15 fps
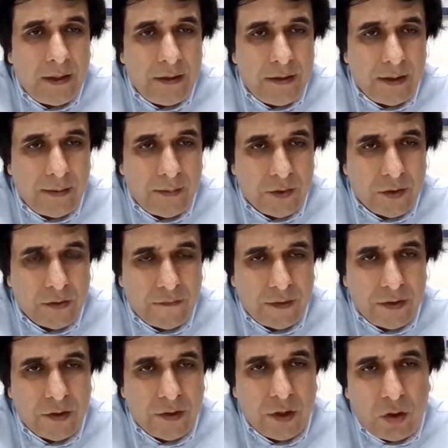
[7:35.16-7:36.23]
in terms of
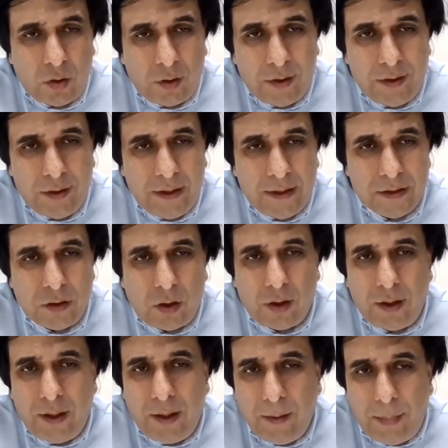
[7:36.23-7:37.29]
its security. It's
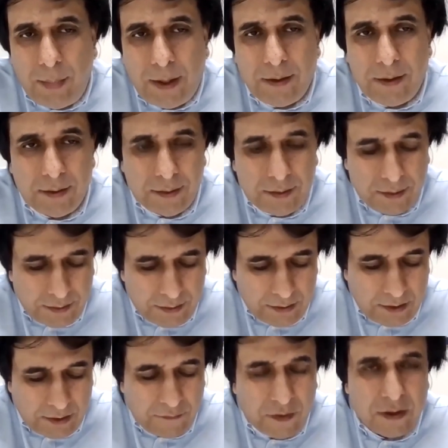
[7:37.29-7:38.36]
not independent
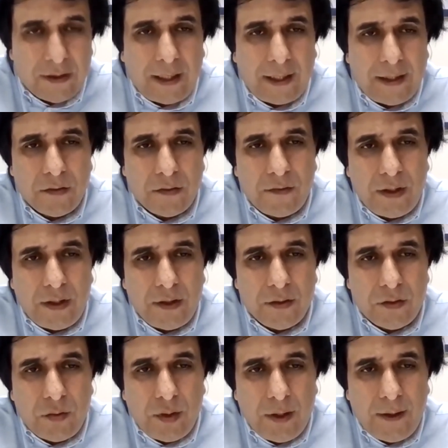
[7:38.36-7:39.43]
given the size of the
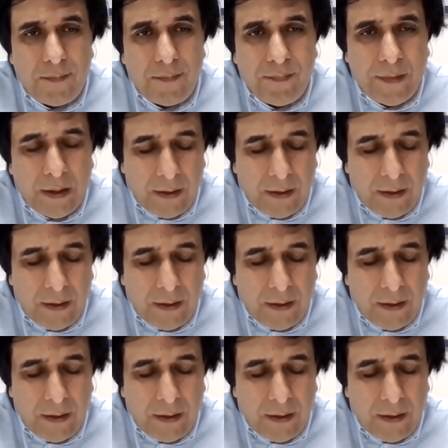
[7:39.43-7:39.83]
industry.